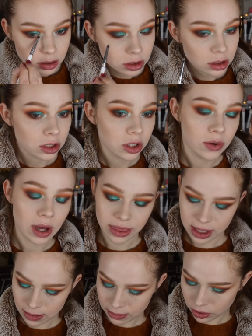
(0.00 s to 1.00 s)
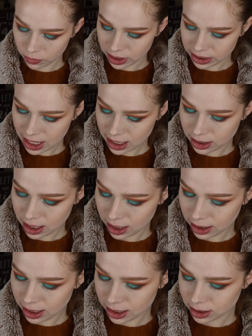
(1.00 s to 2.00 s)
Actually, you know what? I think I'm going to wet that
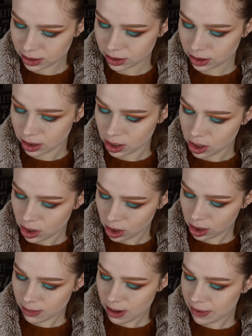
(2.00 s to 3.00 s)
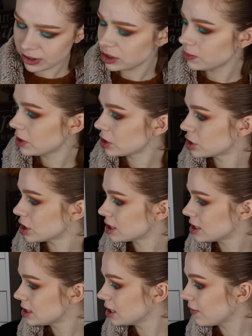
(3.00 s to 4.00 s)
highlight on my pencil brush
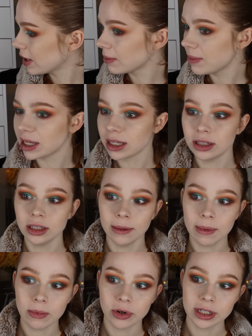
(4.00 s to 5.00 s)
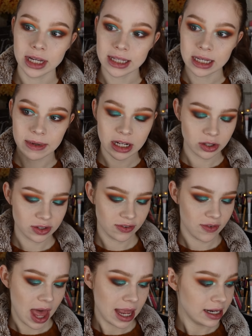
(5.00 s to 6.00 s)
just to see if I can make it a little bit more intense. I mean, it looks
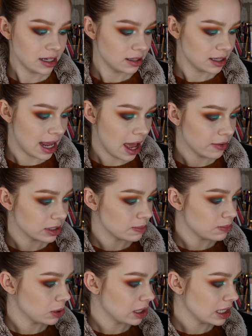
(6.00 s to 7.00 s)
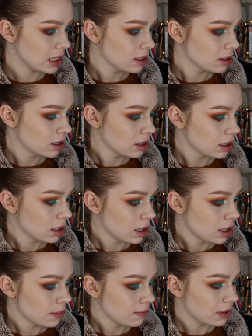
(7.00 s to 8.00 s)
fine now. It's pretty,
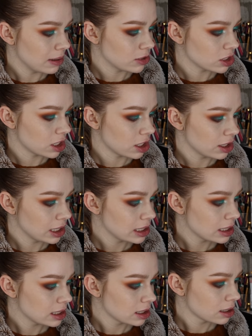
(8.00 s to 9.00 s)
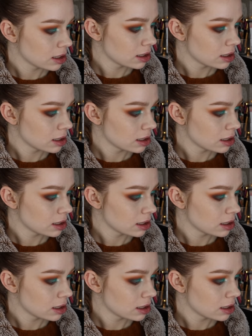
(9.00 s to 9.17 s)
but I'm just curious.